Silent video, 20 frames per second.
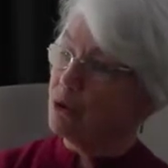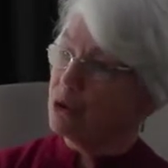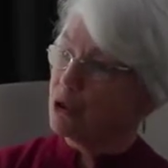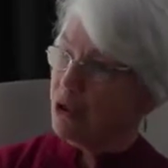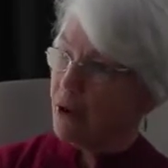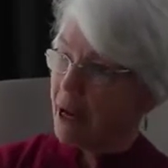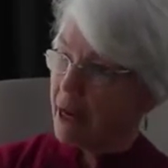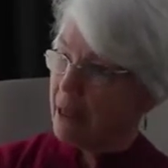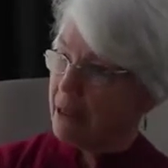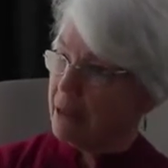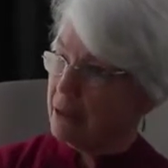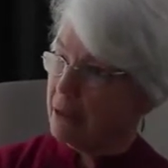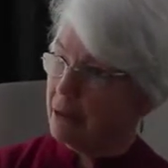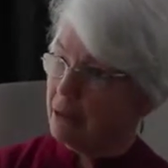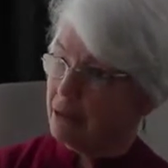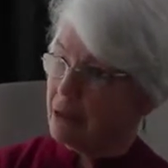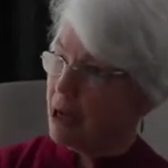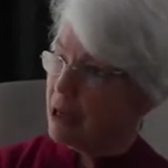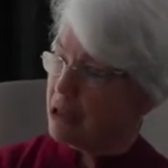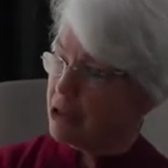train,
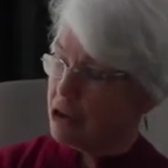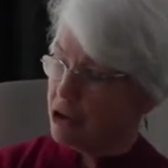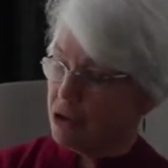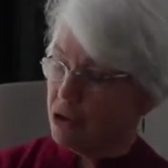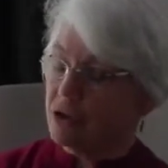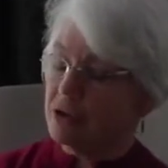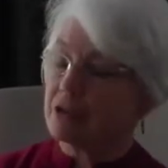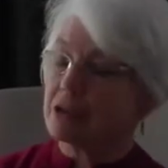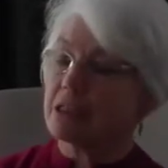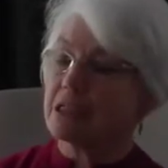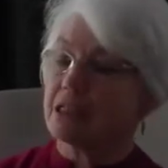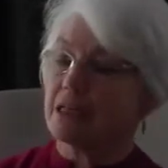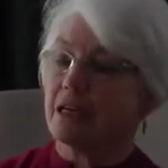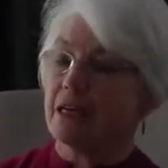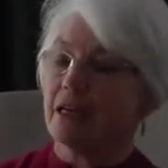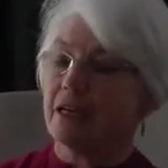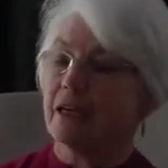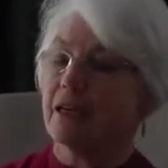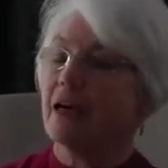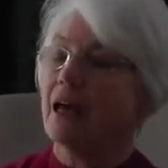are students
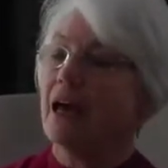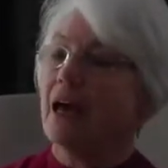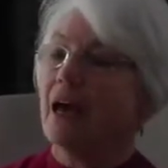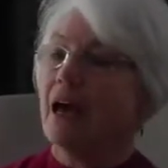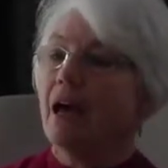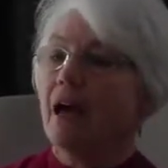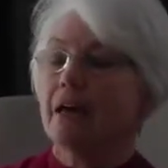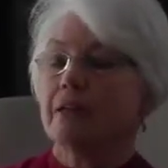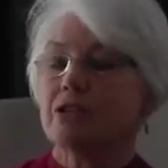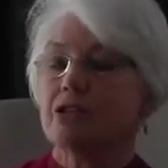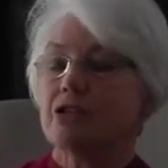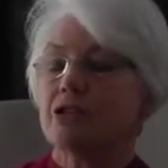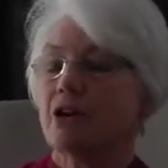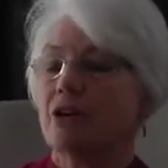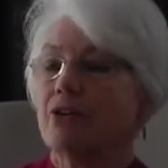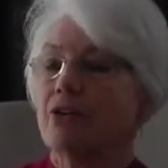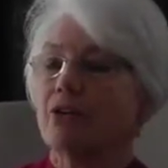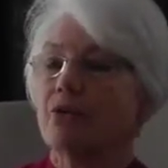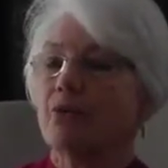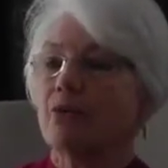there. And
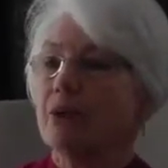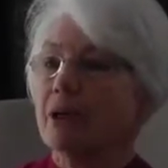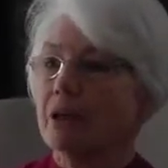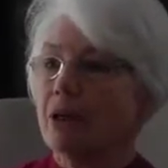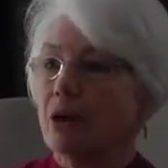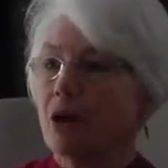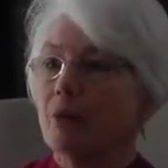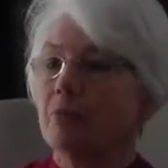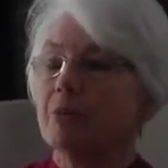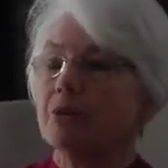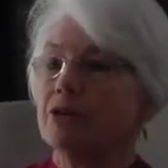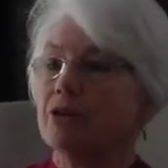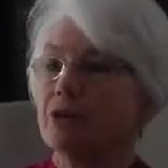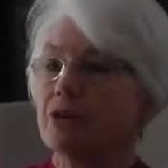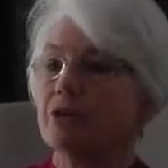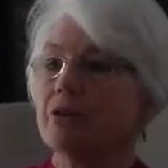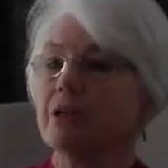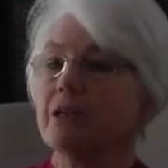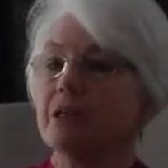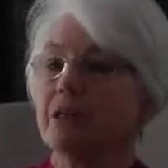so the real
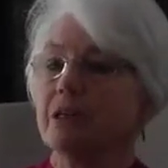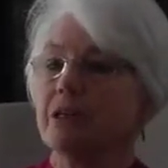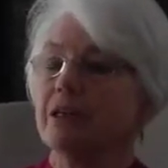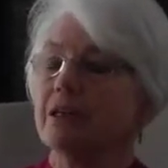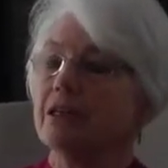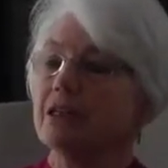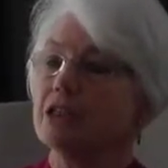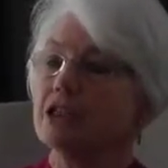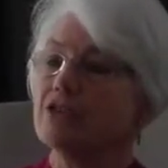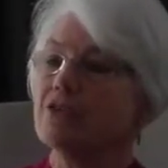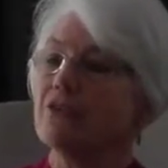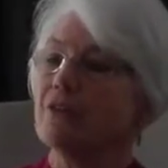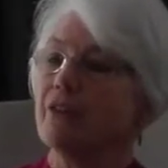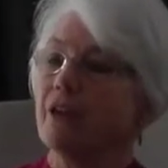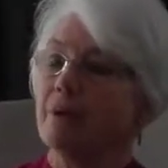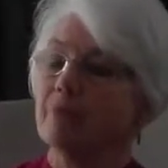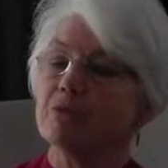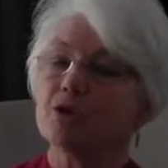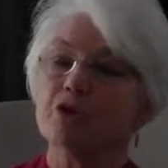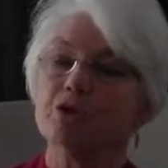opportunity is for
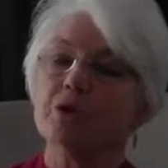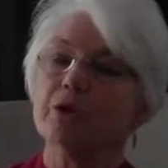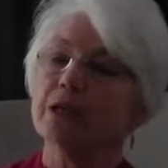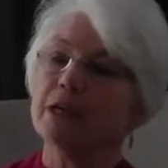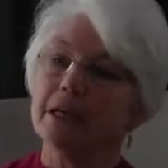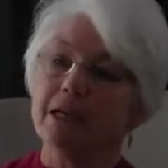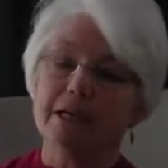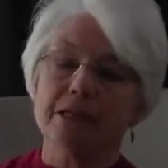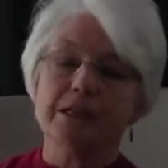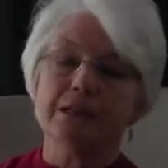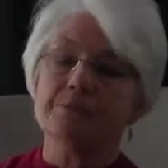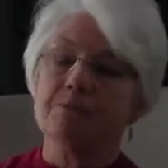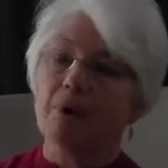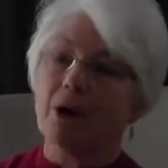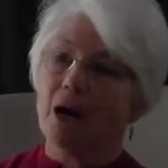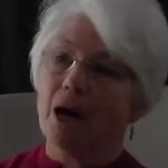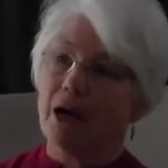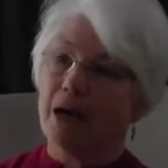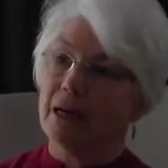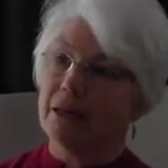them to lead
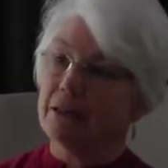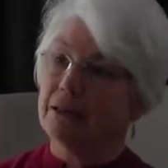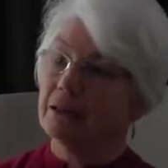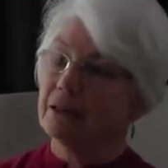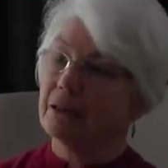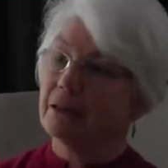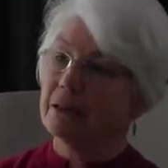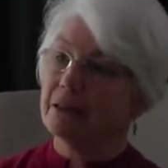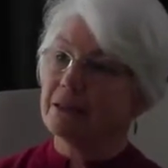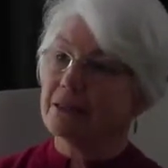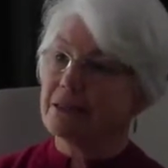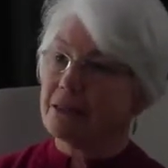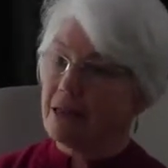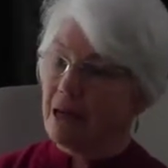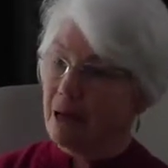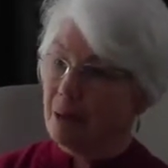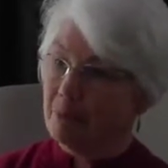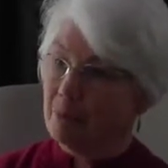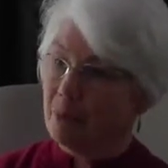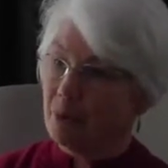by
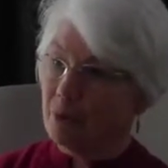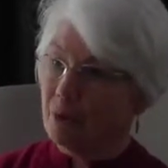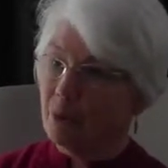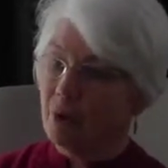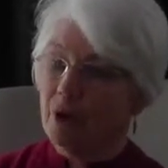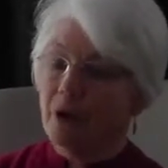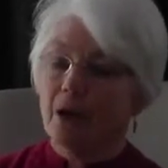example.